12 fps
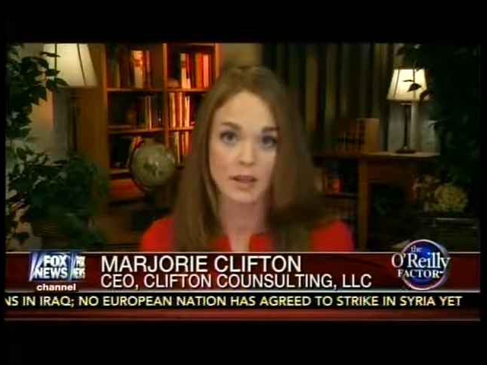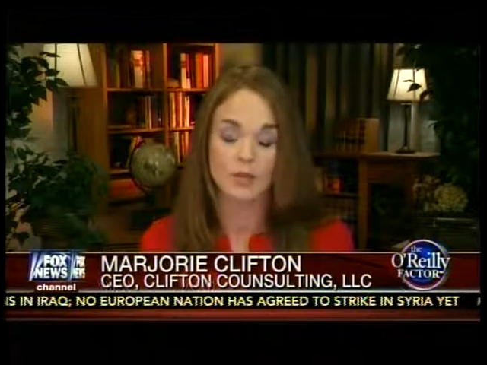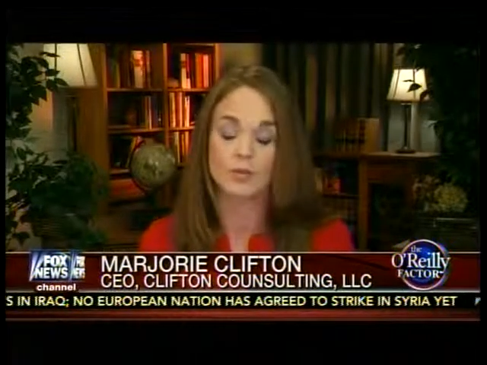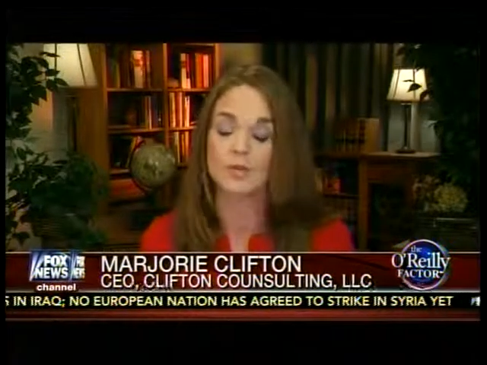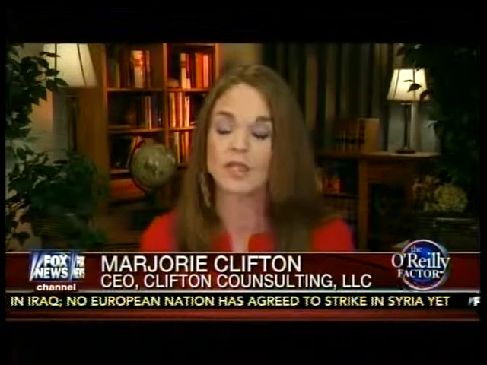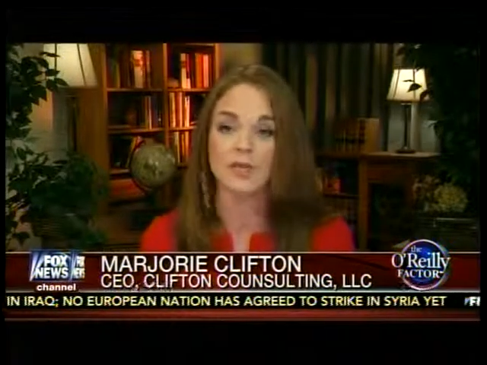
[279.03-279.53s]

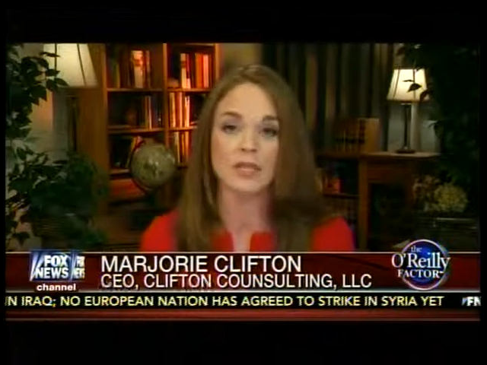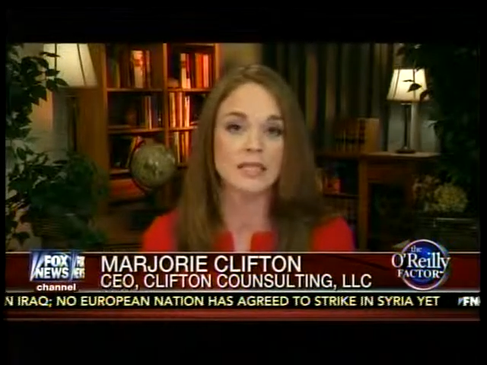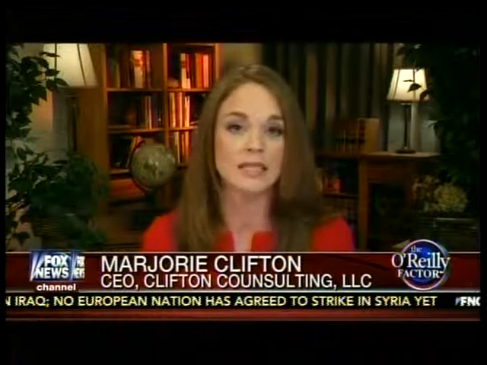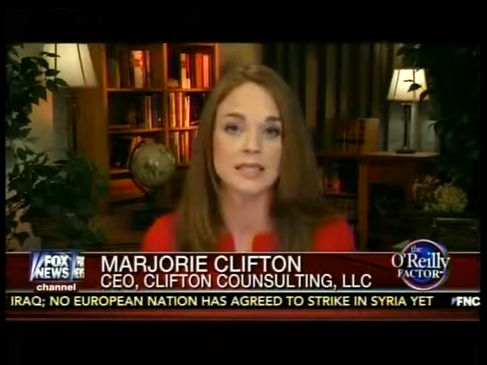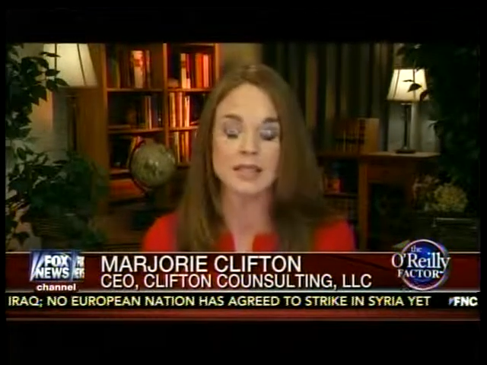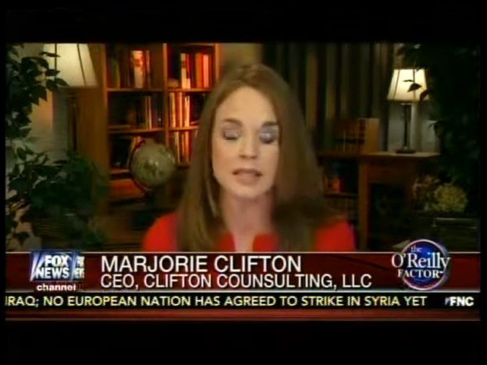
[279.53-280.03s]
So
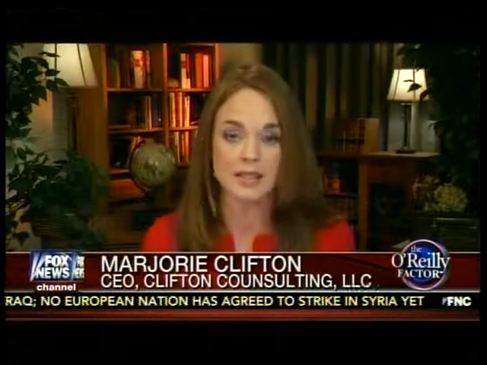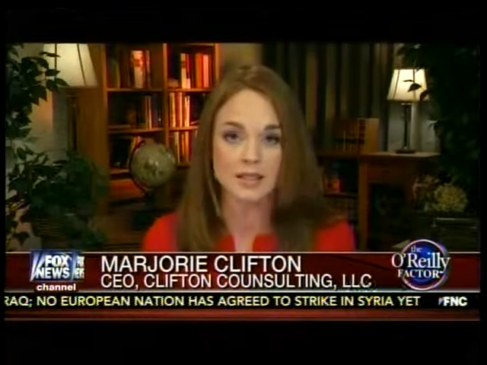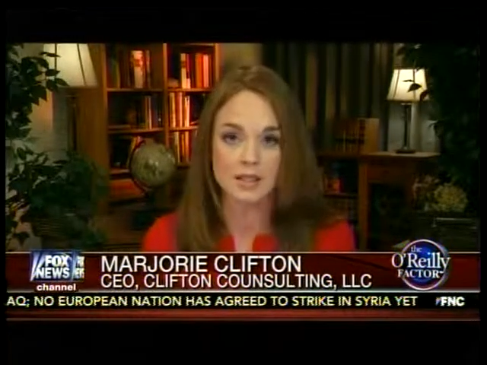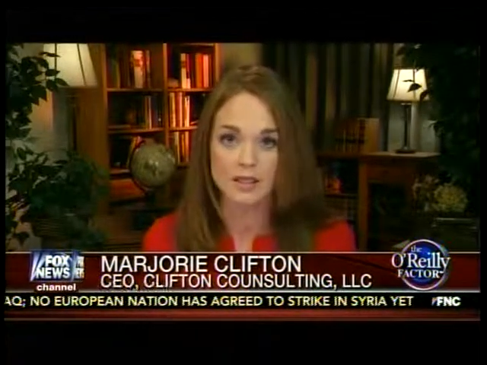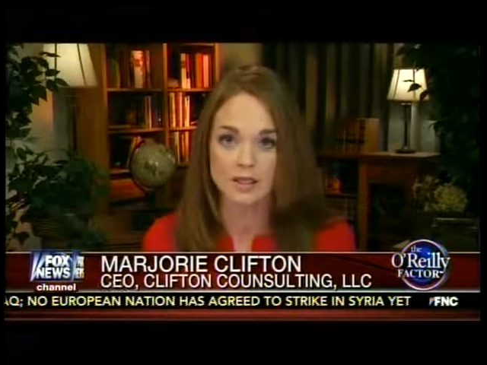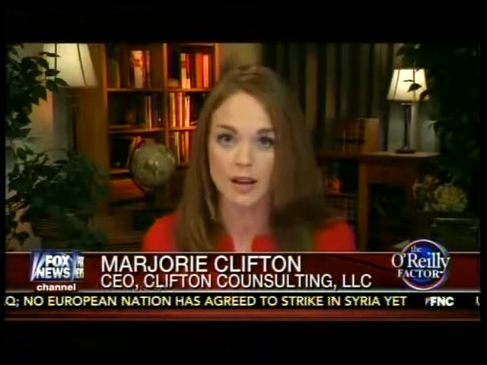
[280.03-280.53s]
76
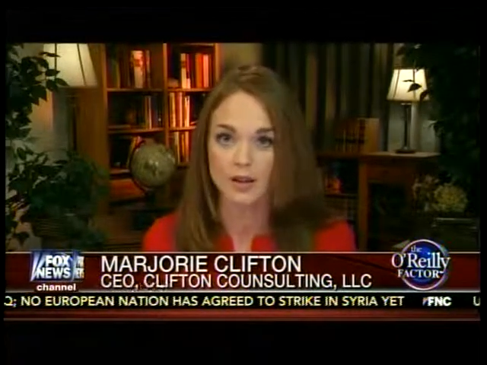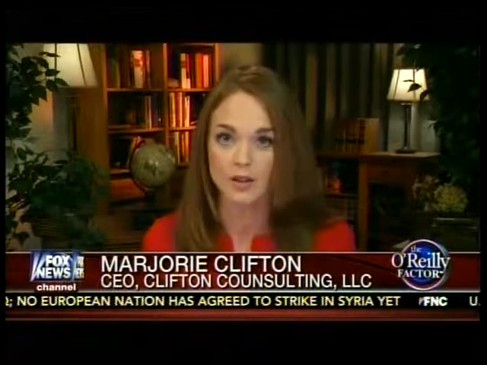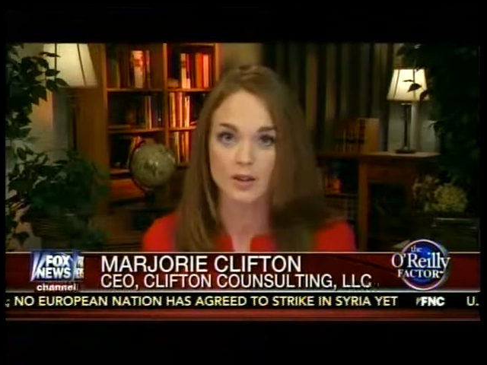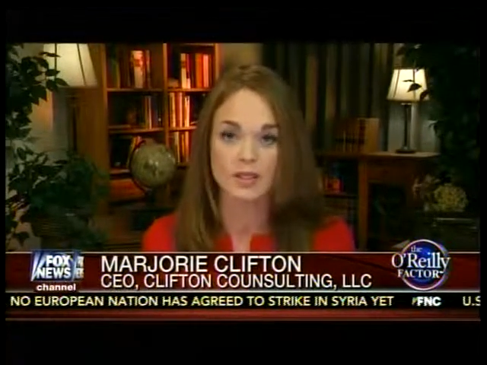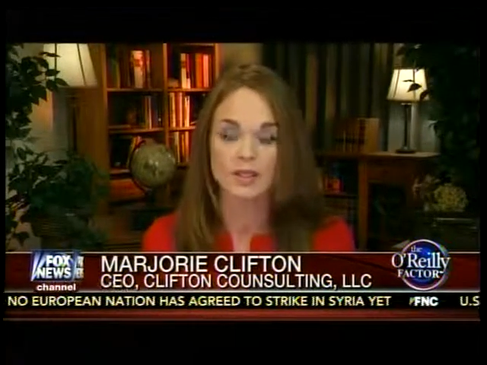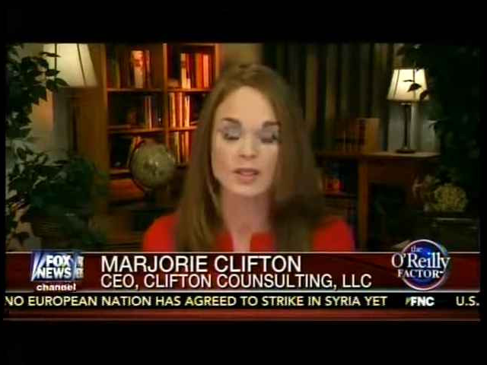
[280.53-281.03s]
cents to the
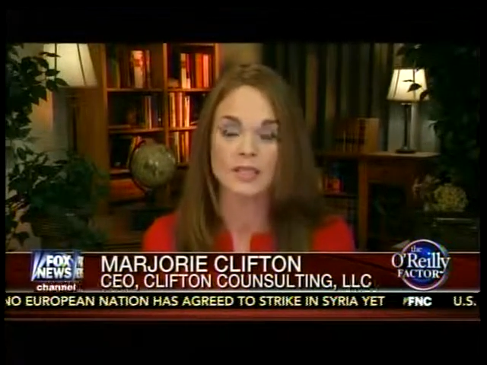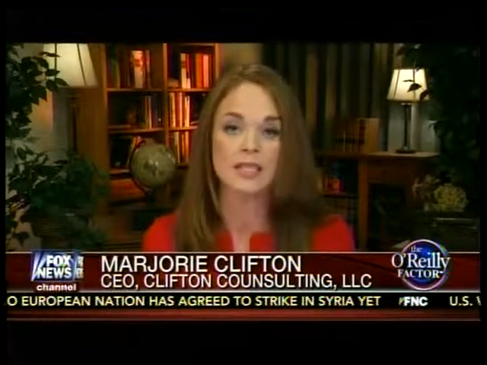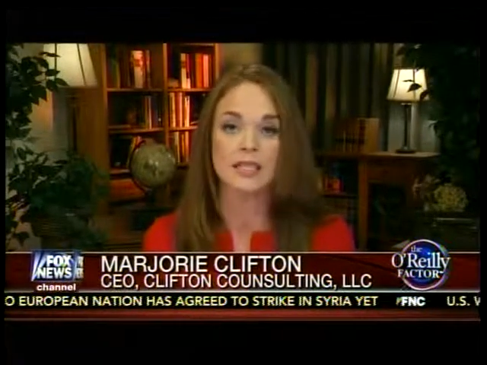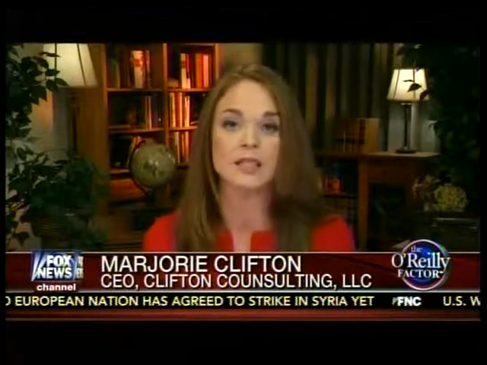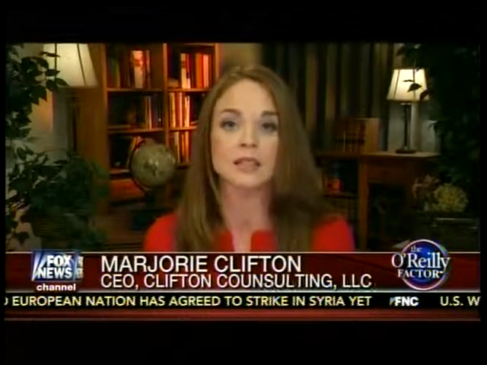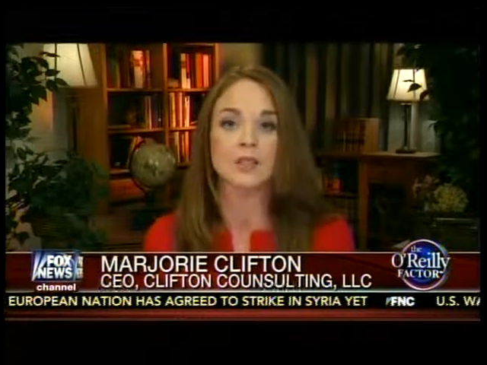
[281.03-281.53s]
dollar is a
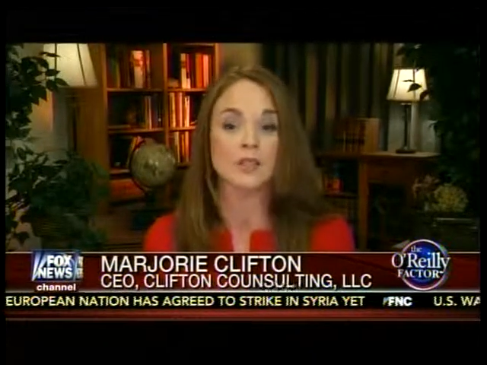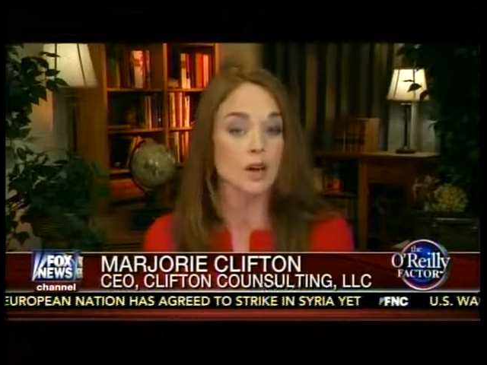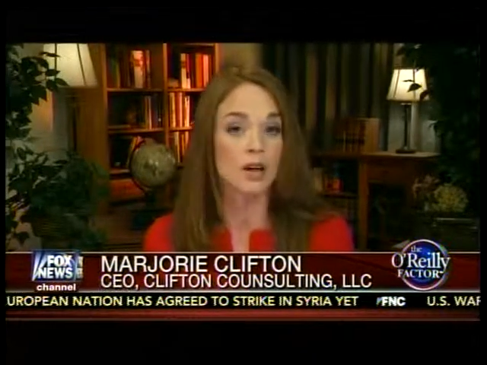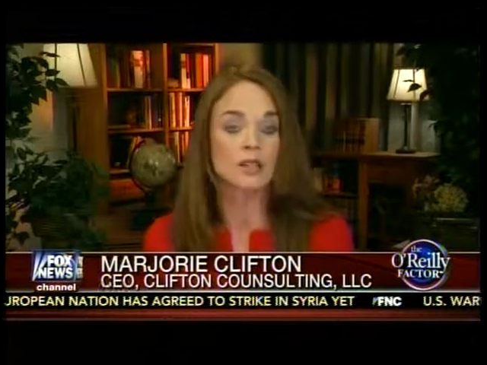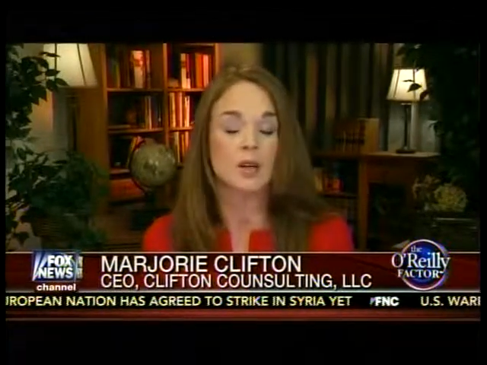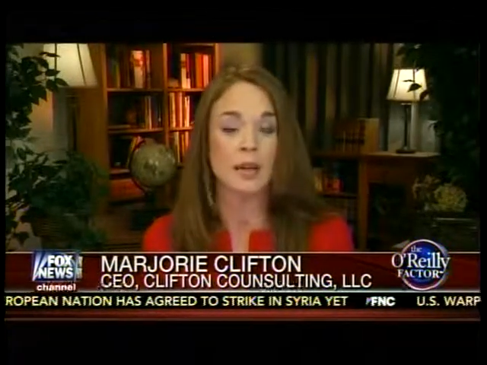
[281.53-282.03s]
statistics that
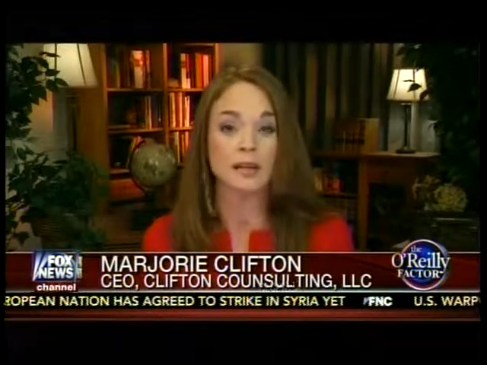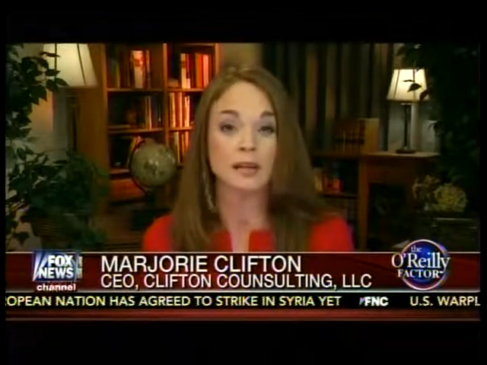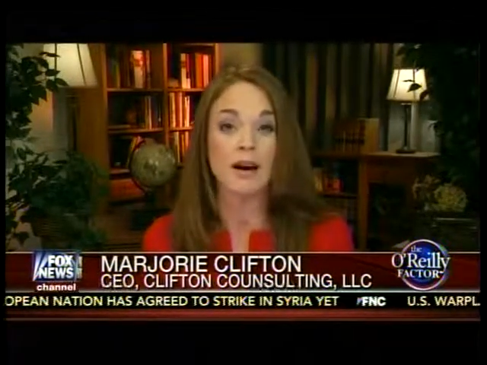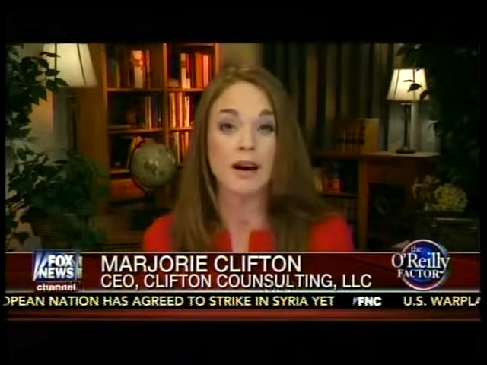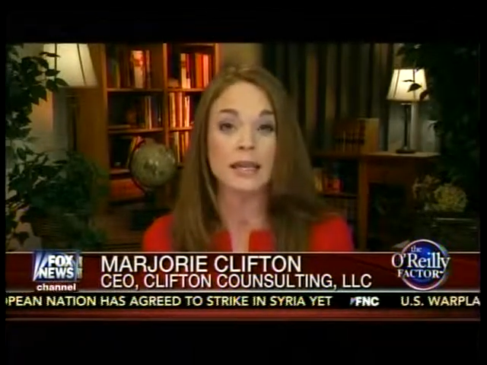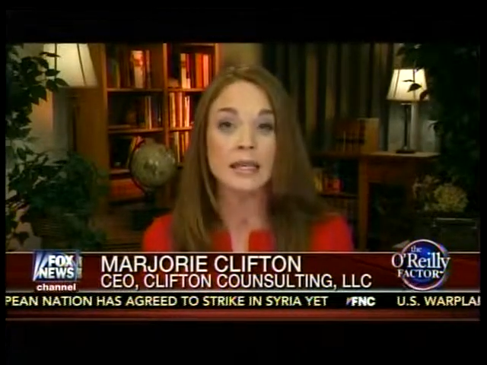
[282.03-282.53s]
talks about a
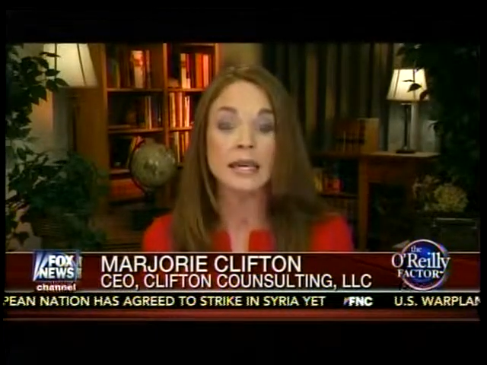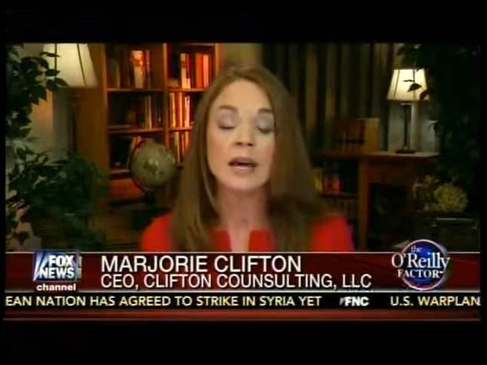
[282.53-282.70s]
lot.